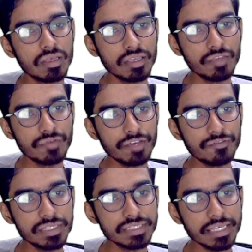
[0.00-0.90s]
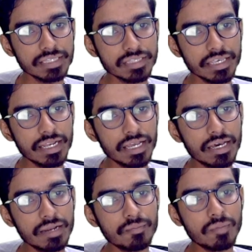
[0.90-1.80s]
if f is a
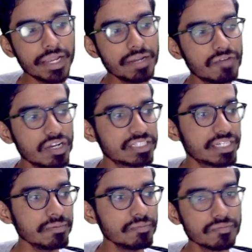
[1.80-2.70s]
scalar point function,